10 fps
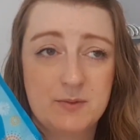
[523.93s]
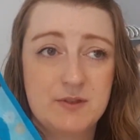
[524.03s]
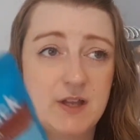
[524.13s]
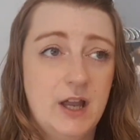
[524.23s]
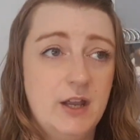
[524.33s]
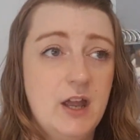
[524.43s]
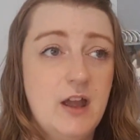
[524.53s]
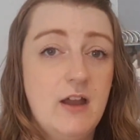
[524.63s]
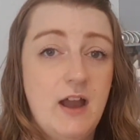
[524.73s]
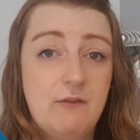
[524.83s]
So,
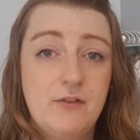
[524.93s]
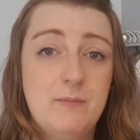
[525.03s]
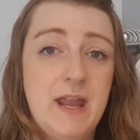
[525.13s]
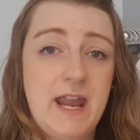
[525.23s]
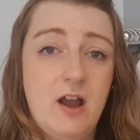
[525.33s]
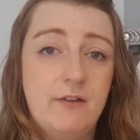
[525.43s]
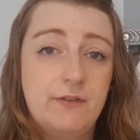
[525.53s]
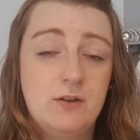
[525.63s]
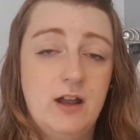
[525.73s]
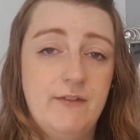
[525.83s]
and for me, I
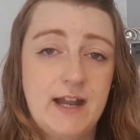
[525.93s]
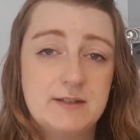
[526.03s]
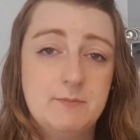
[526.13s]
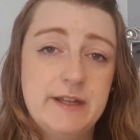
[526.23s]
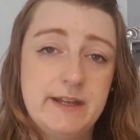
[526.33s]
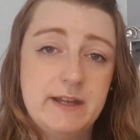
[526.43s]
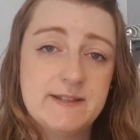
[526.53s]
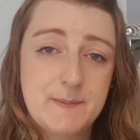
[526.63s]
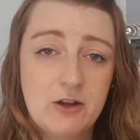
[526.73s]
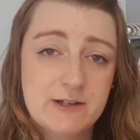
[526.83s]
feel like I've had a mini
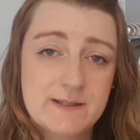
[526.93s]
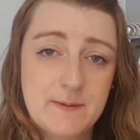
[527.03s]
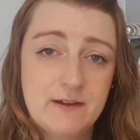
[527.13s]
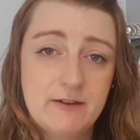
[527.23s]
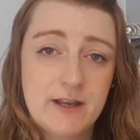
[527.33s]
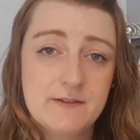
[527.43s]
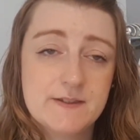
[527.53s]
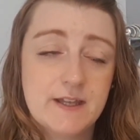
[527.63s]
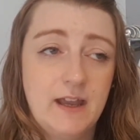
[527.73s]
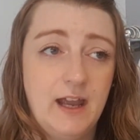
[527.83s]
spa
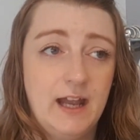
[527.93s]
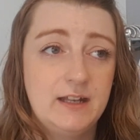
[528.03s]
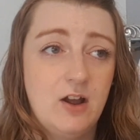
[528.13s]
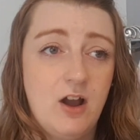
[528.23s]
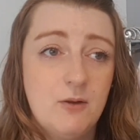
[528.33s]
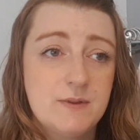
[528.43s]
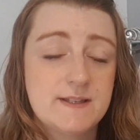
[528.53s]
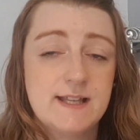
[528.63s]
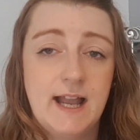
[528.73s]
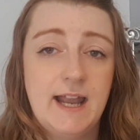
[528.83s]
experience, and I would
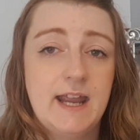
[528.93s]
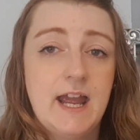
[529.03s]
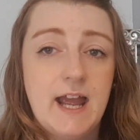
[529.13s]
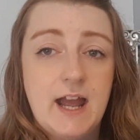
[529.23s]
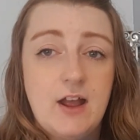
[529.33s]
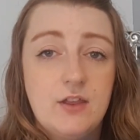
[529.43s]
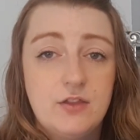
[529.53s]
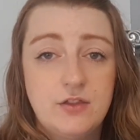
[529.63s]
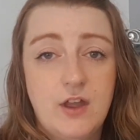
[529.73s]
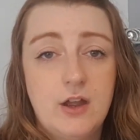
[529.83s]
say
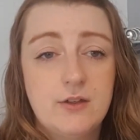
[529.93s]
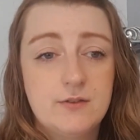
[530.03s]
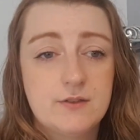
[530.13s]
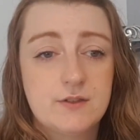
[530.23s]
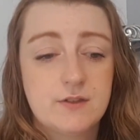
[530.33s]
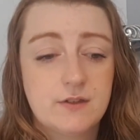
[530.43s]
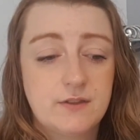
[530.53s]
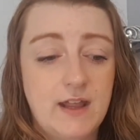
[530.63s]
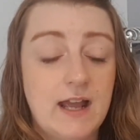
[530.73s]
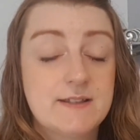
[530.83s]

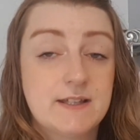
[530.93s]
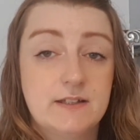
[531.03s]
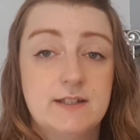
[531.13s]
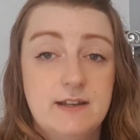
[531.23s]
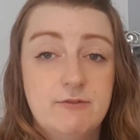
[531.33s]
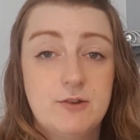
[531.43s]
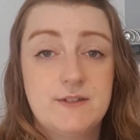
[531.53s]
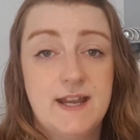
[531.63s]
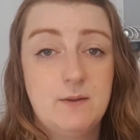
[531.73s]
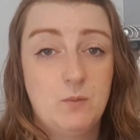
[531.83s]
that Sunday
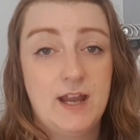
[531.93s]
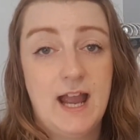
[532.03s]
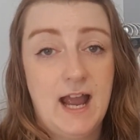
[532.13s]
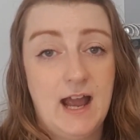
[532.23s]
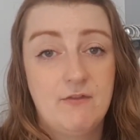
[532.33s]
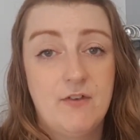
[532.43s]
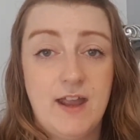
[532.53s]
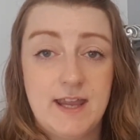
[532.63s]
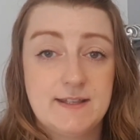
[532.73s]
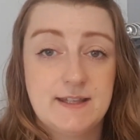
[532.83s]
routine we have
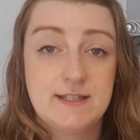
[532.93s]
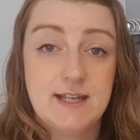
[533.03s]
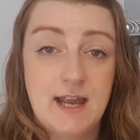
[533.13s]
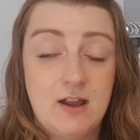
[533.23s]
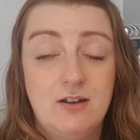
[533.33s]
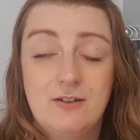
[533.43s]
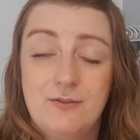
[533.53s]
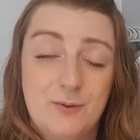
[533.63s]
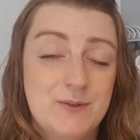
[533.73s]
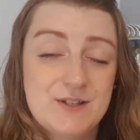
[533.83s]
is the day I look
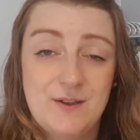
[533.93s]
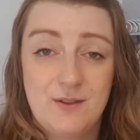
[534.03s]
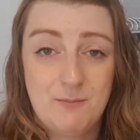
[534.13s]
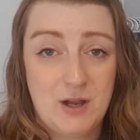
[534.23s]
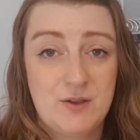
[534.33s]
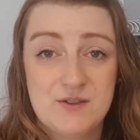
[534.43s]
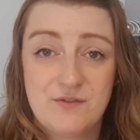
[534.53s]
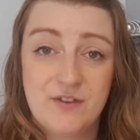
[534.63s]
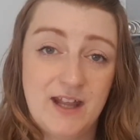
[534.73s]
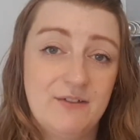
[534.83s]
forward to the most
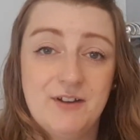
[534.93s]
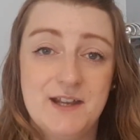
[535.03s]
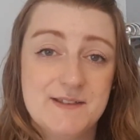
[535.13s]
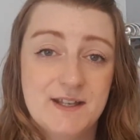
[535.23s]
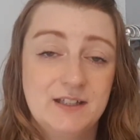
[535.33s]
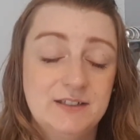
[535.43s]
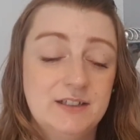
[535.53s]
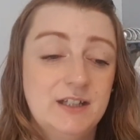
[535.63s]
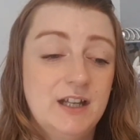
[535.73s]
for that reason.